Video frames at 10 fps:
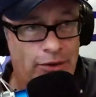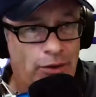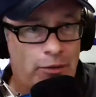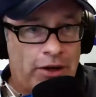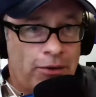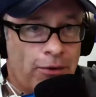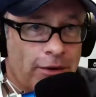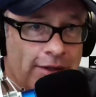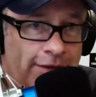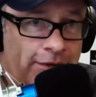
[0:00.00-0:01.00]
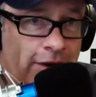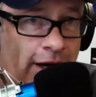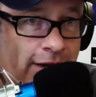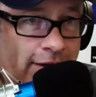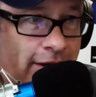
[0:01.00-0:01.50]
what would be cool is if you
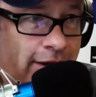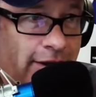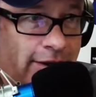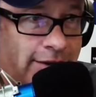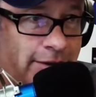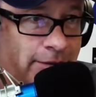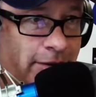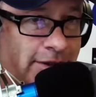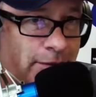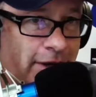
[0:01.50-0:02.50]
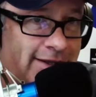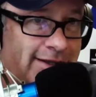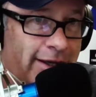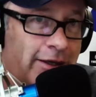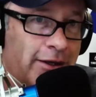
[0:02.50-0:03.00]
got some guys
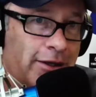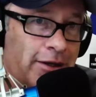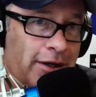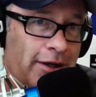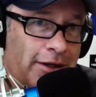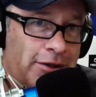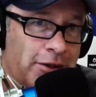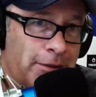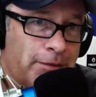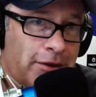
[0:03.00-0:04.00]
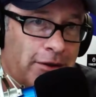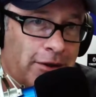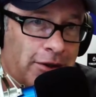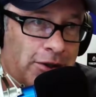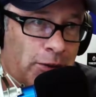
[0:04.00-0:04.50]
like Chip
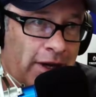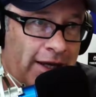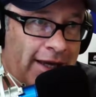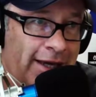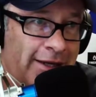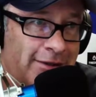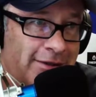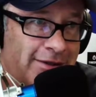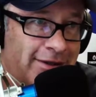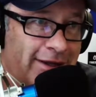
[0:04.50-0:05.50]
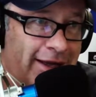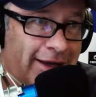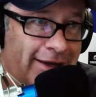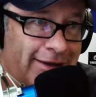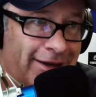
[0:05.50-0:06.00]
and Joanna Gaines
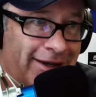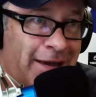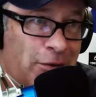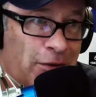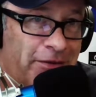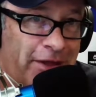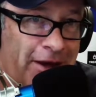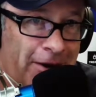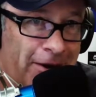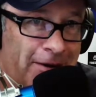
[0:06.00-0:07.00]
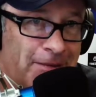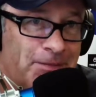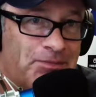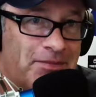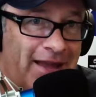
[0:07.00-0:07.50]
and came over there
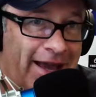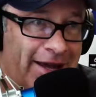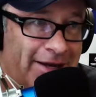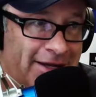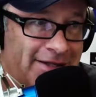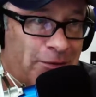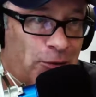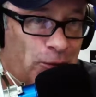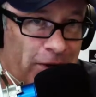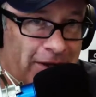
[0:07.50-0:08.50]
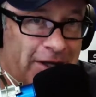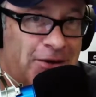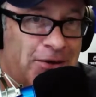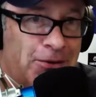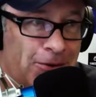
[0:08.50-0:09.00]
and did some really
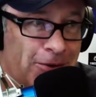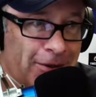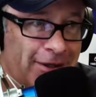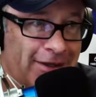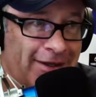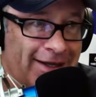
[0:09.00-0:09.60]
cool